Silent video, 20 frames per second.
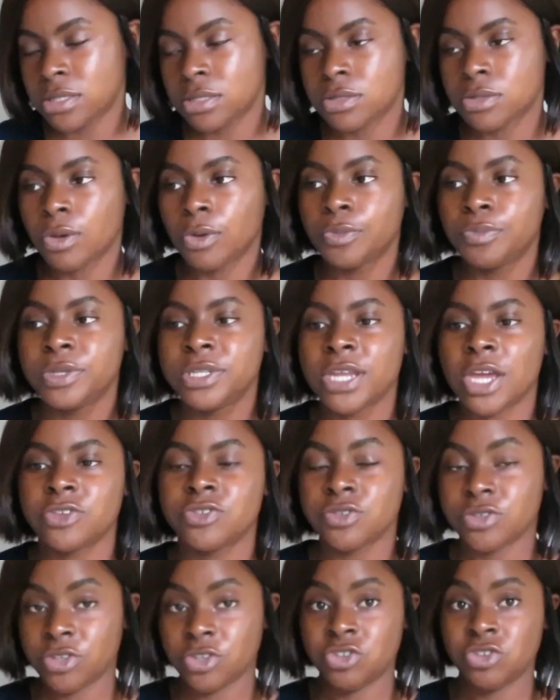So
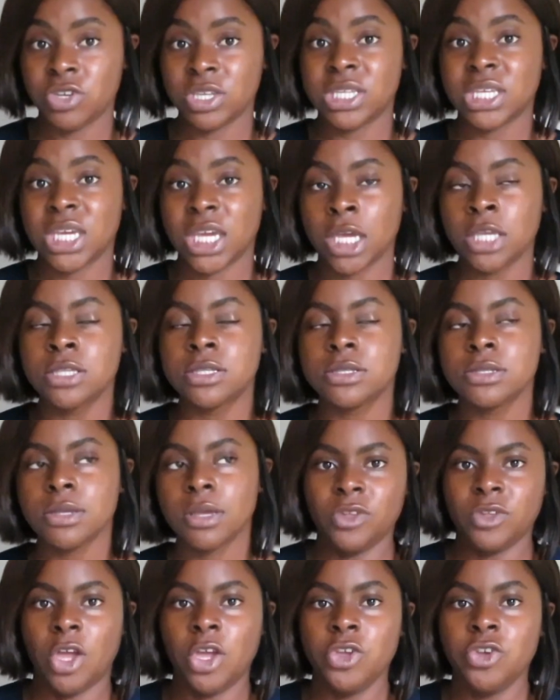pediatrics, you treat kids,
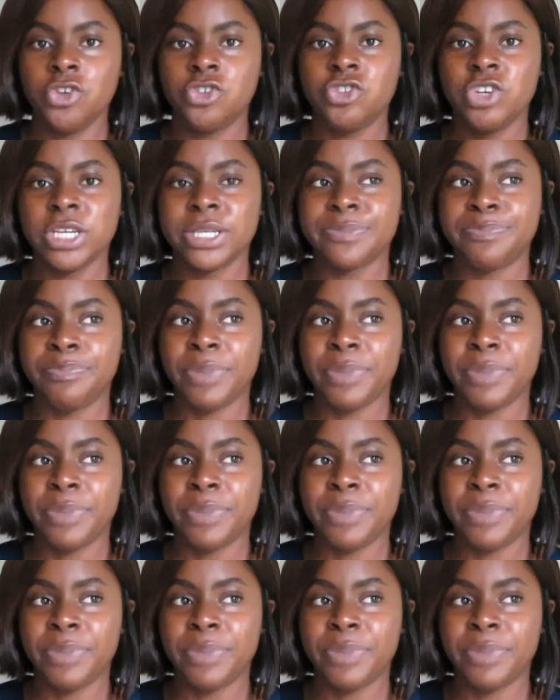you treat